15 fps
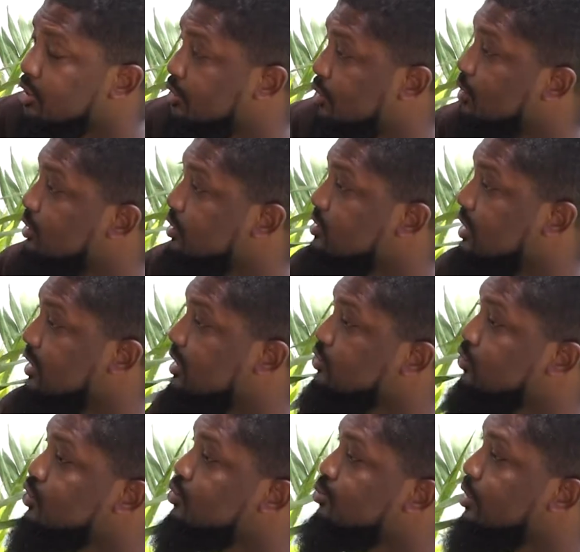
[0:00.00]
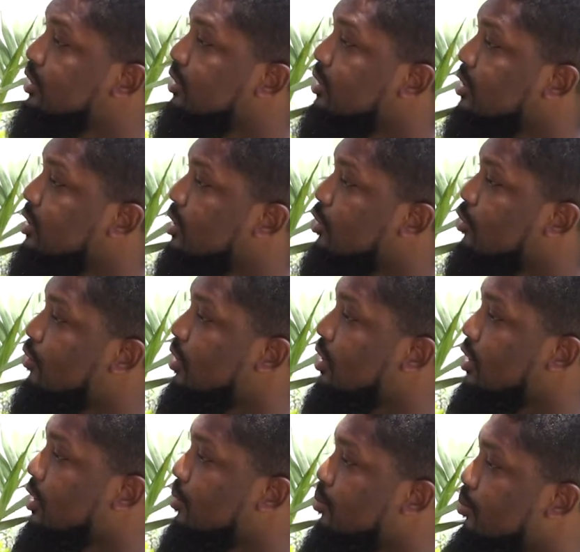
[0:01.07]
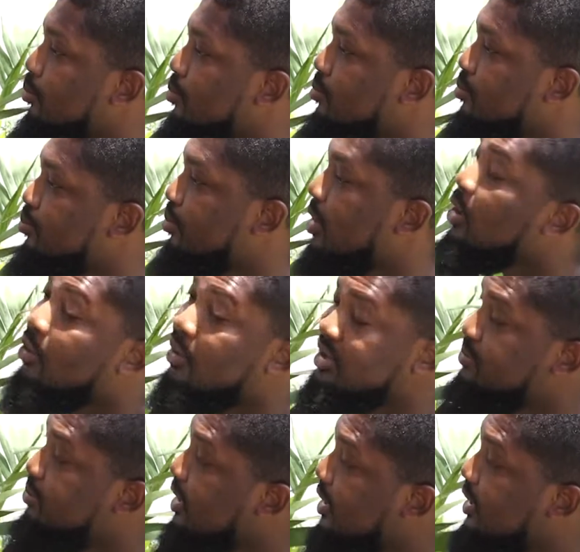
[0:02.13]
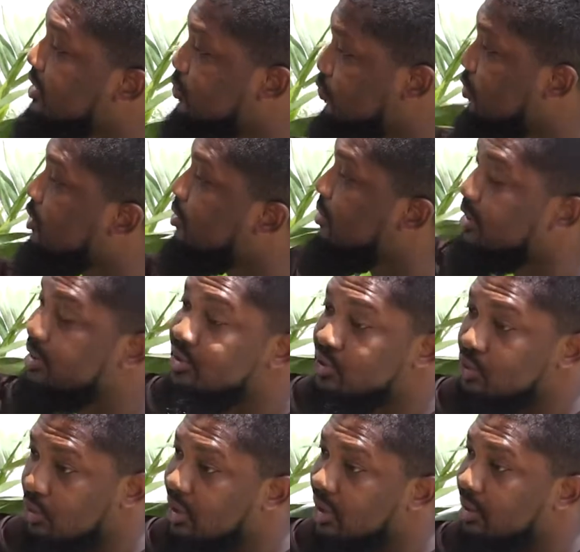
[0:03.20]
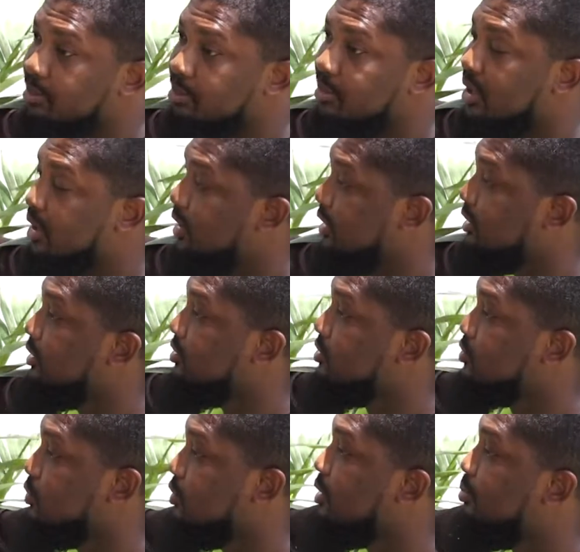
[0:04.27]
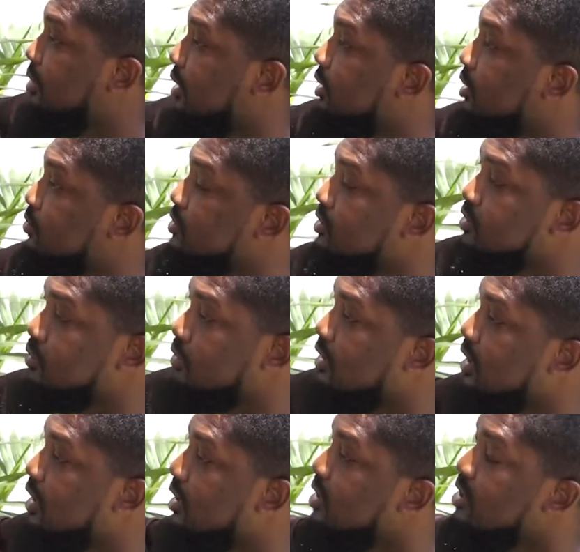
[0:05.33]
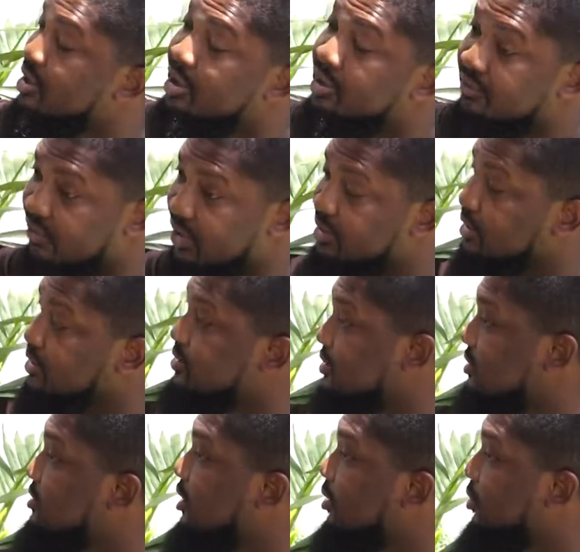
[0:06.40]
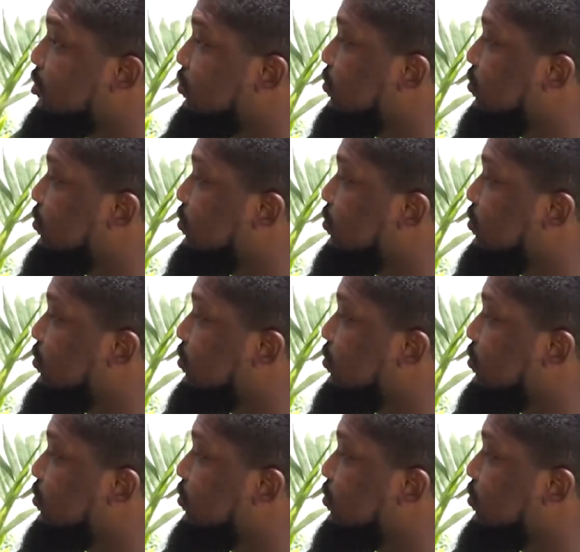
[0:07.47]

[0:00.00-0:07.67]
You understand? That's going to be um, powered by as well by the solar panels, the solar inverter system as